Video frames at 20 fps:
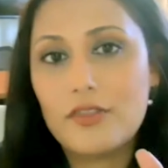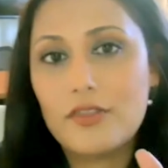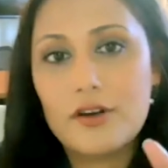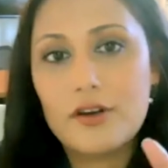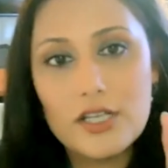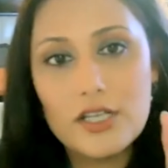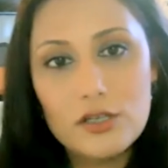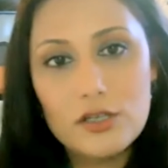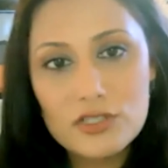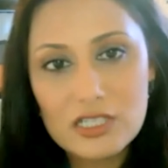
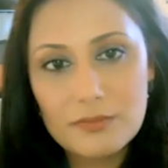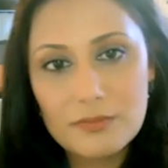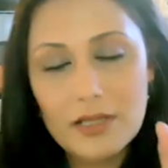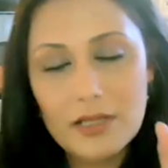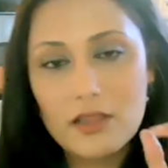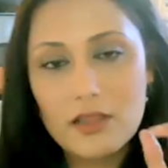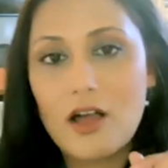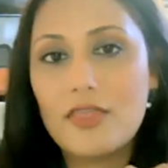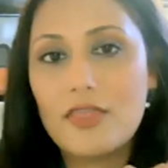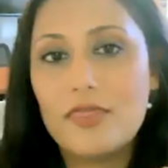There used to be a
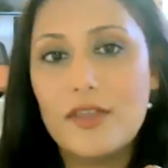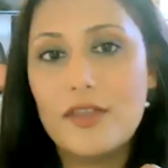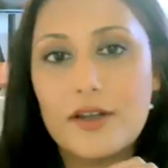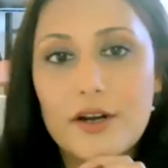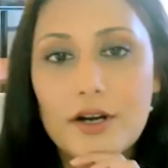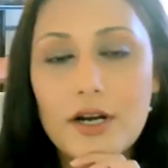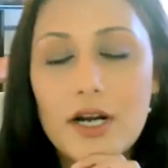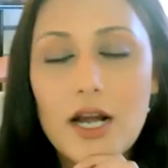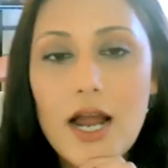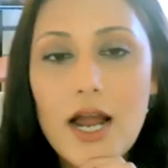lot
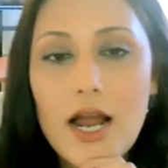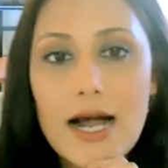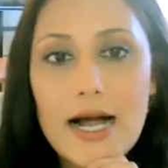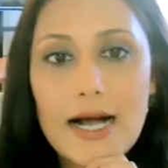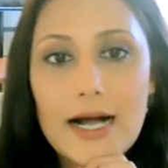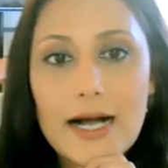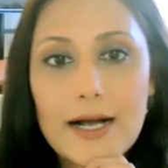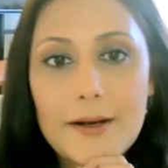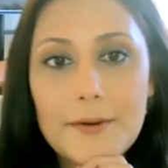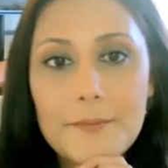thicker.
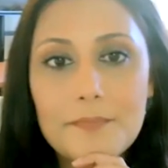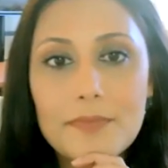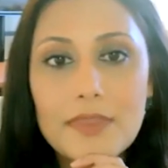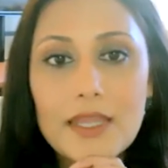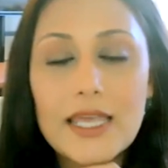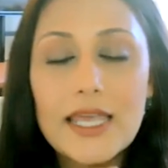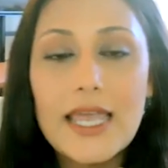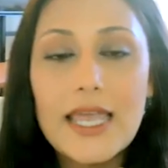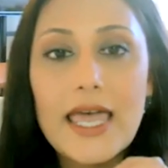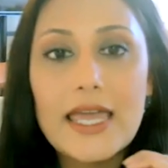And
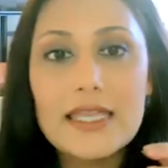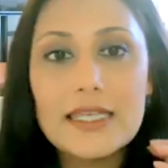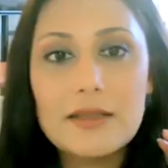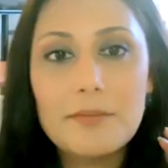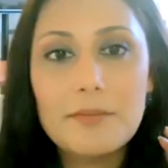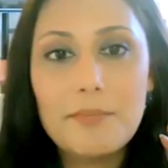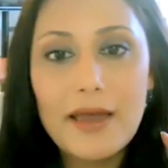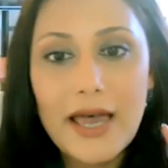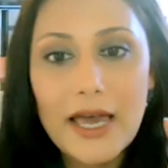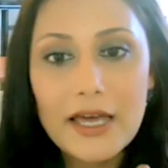the
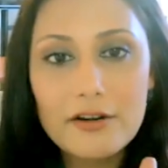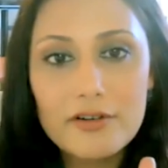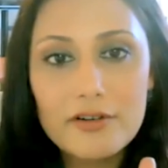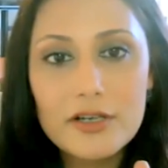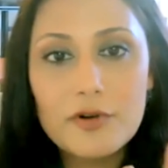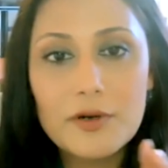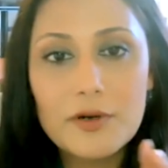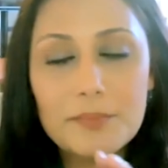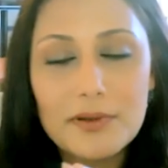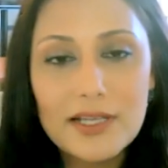battery
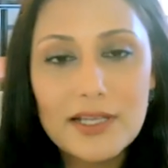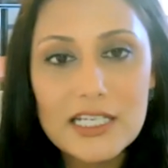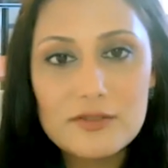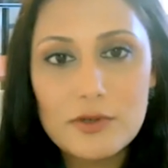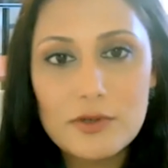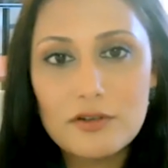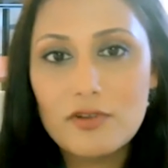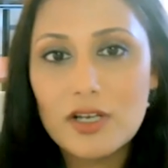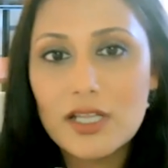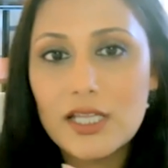
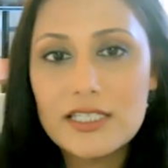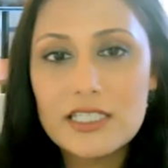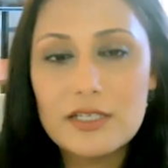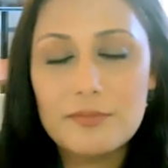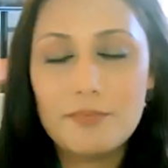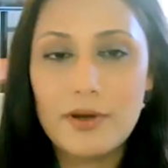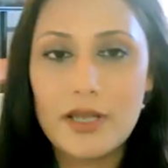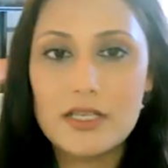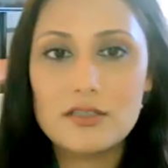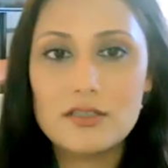replacement really
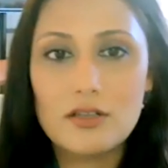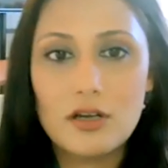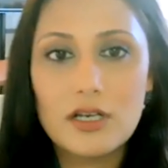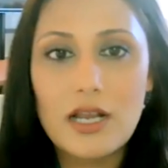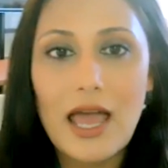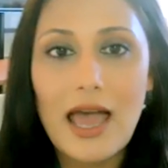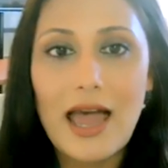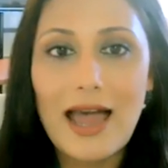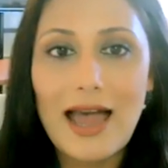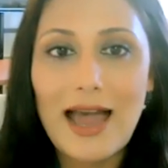depends
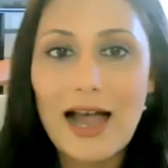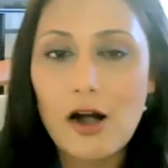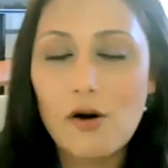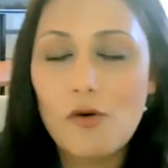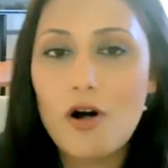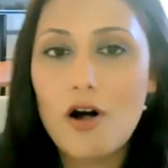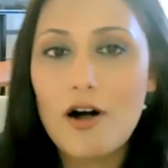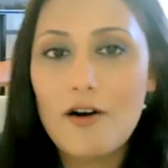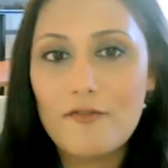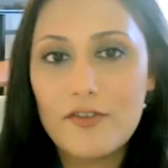on how
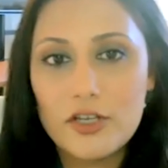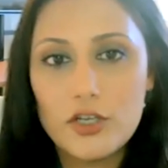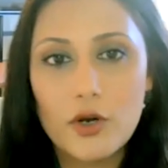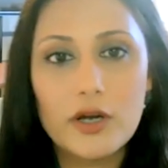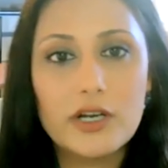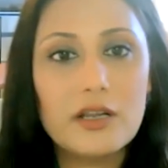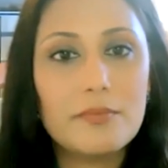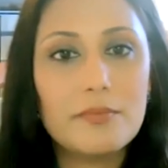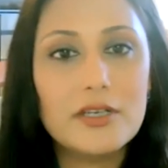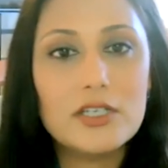often you're
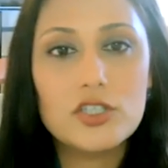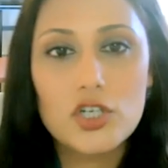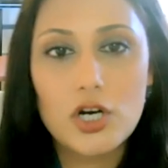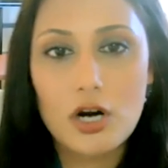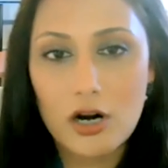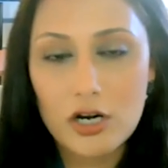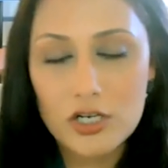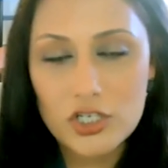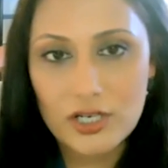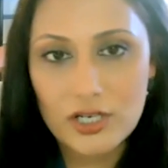going to be
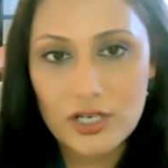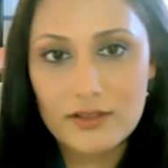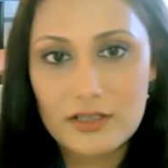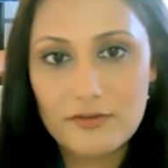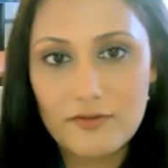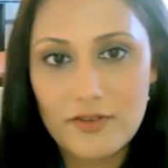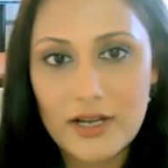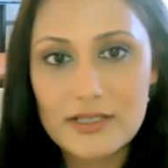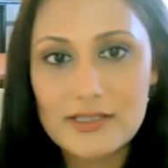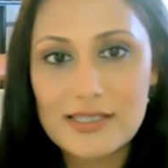charging the
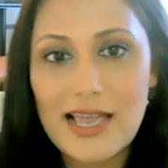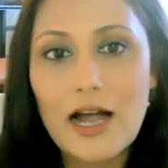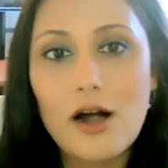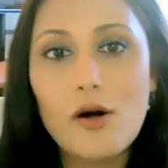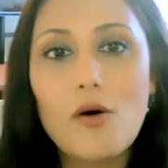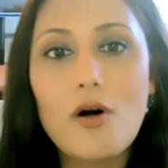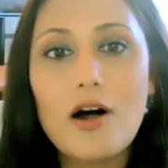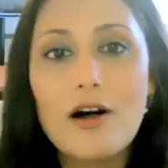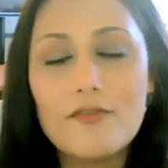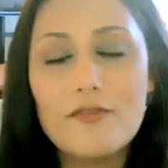device, how
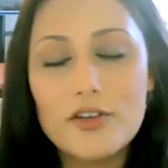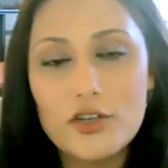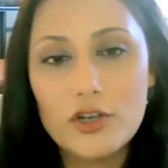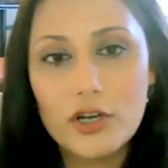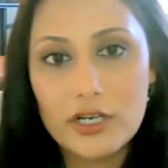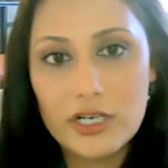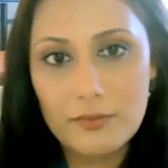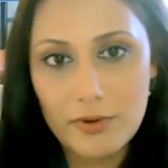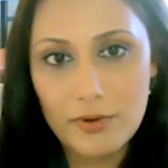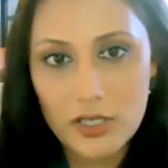often you're
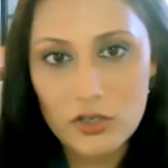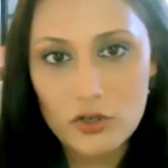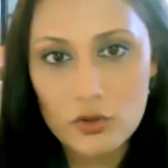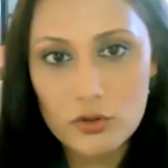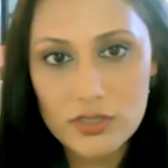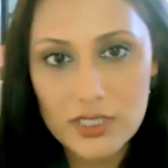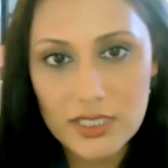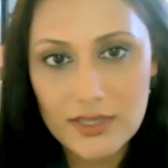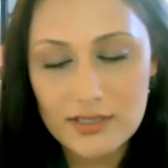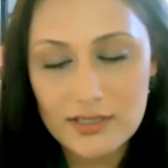going to be
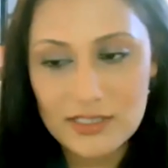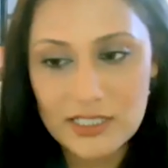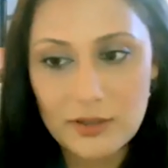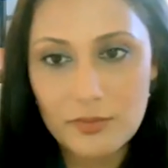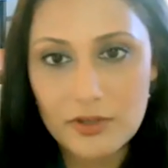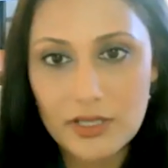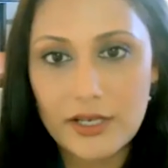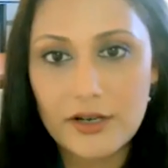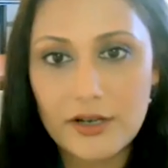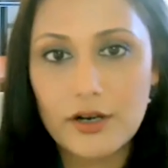using the
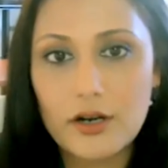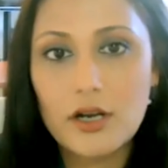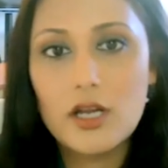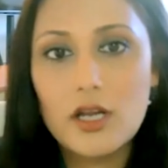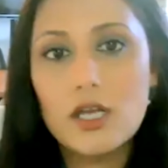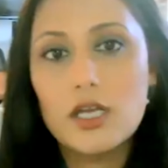stimulator.